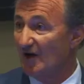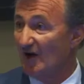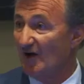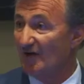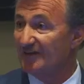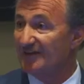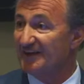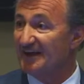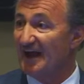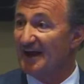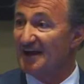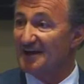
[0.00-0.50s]

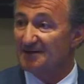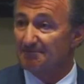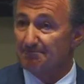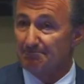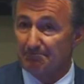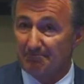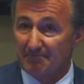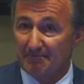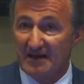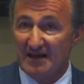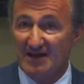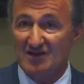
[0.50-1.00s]
On the
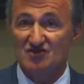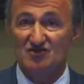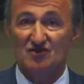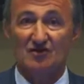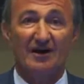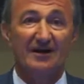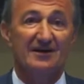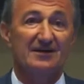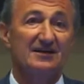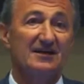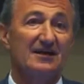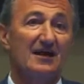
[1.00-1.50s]
major
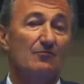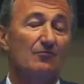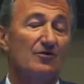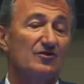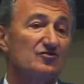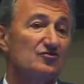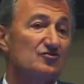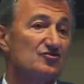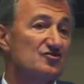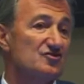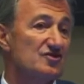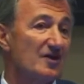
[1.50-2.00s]
idea I
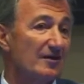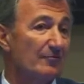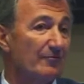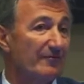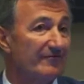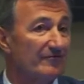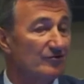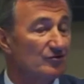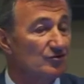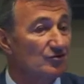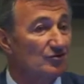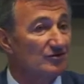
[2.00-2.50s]
want to share
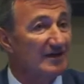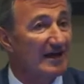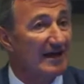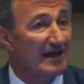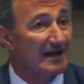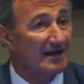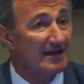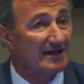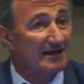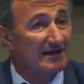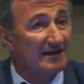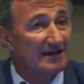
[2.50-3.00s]
with you
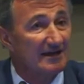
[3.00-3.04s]
today